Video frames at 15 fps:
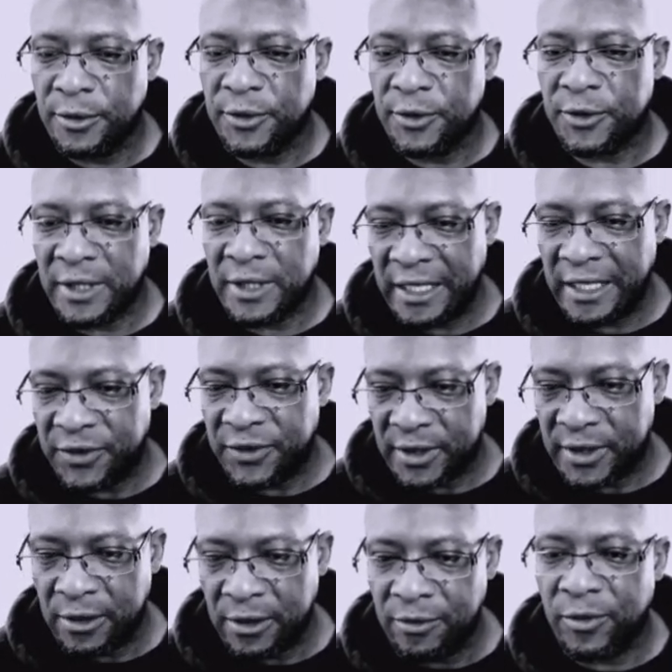So again,
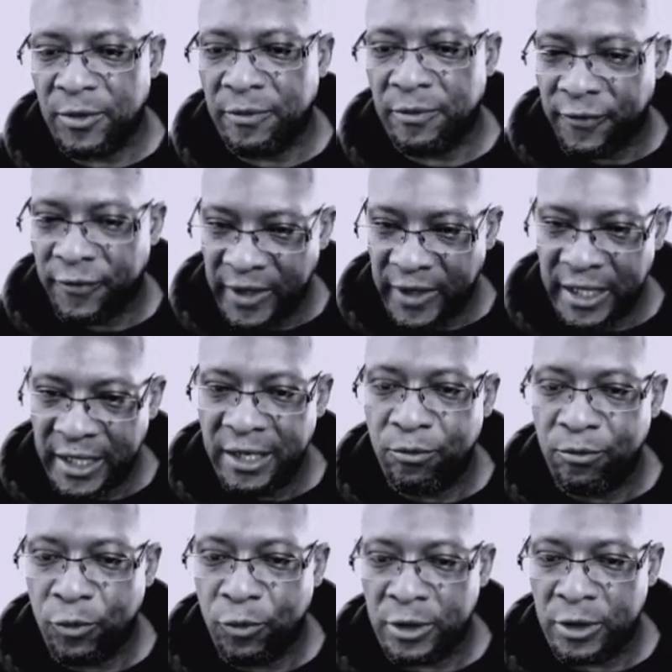still
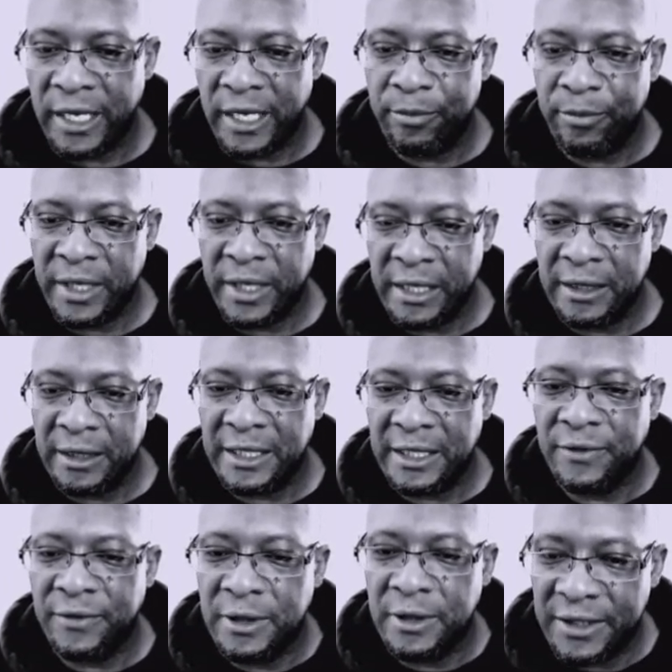thinking, okay, beginner
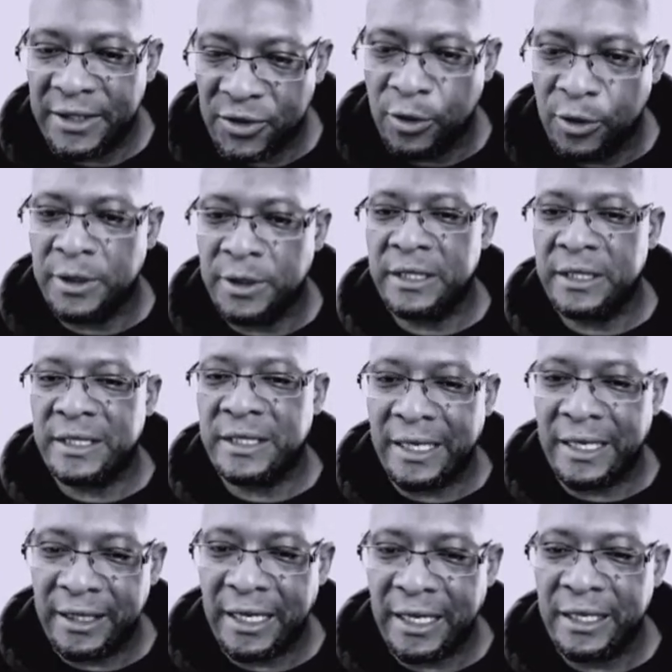level, let's go and
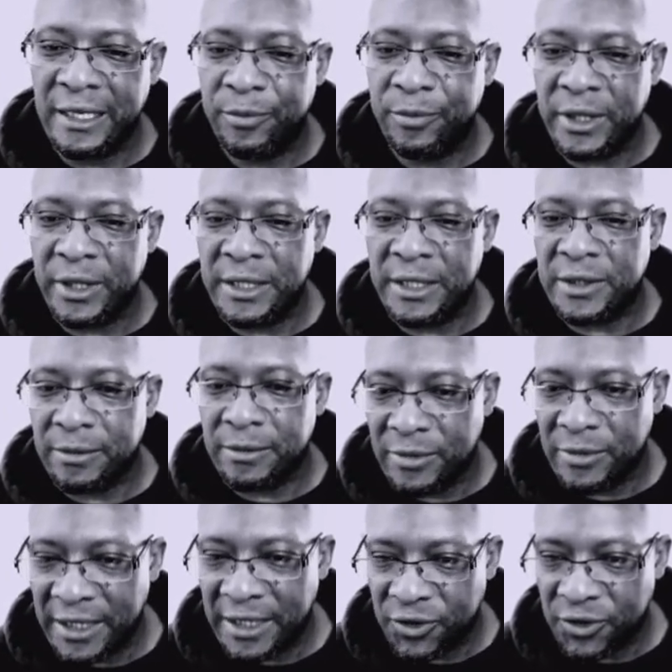attack a higher piece.
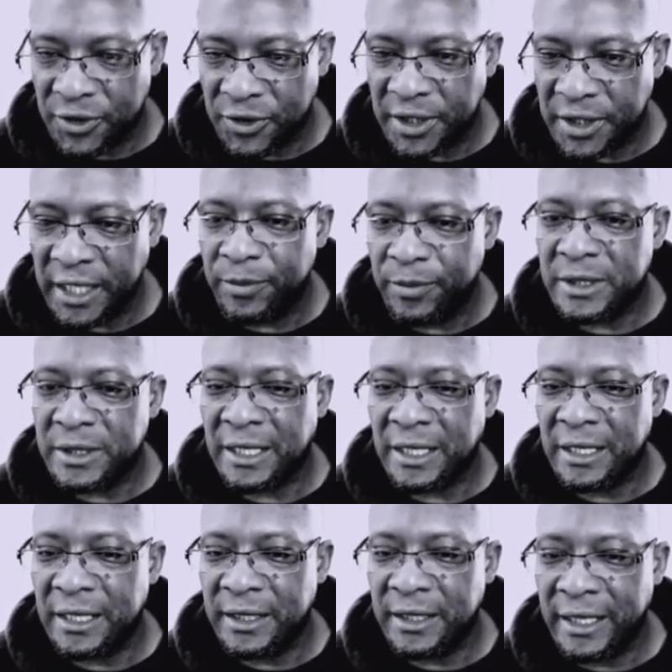Let's just keep
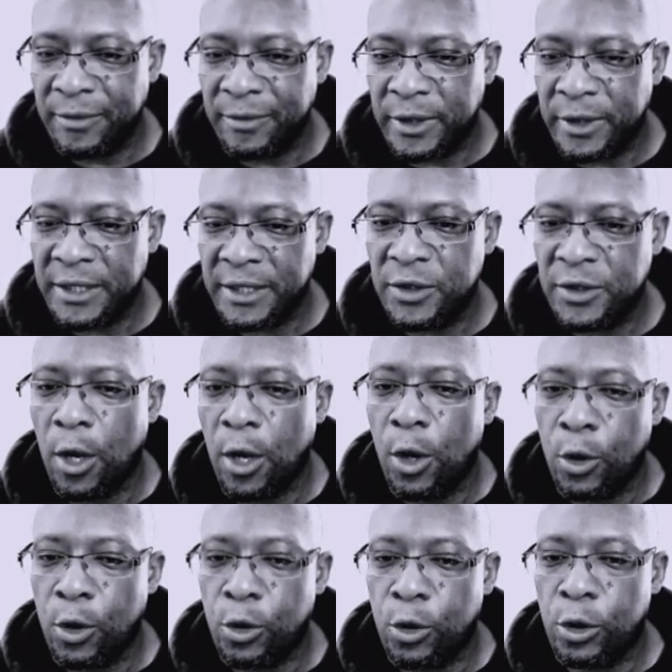attacking the higher piece.
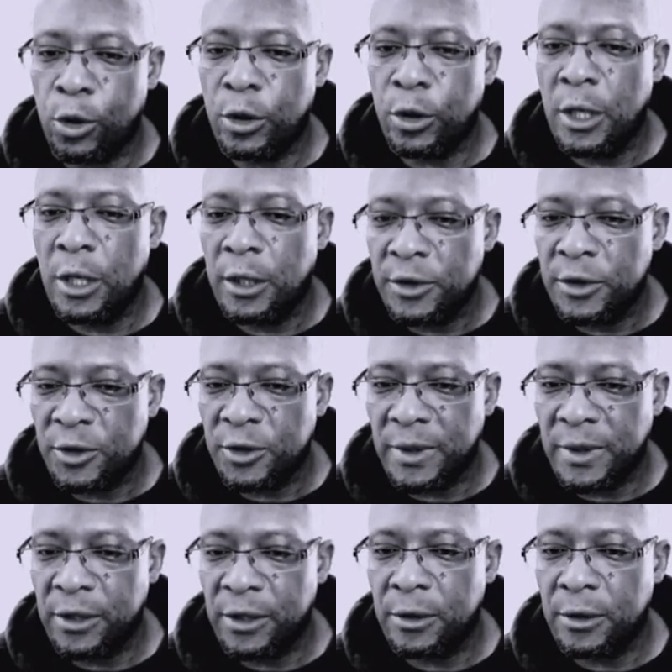Or do
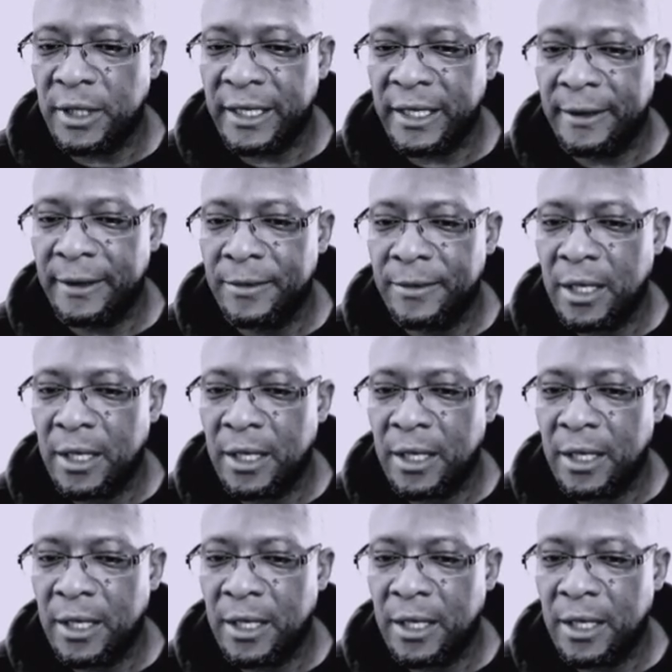we go here?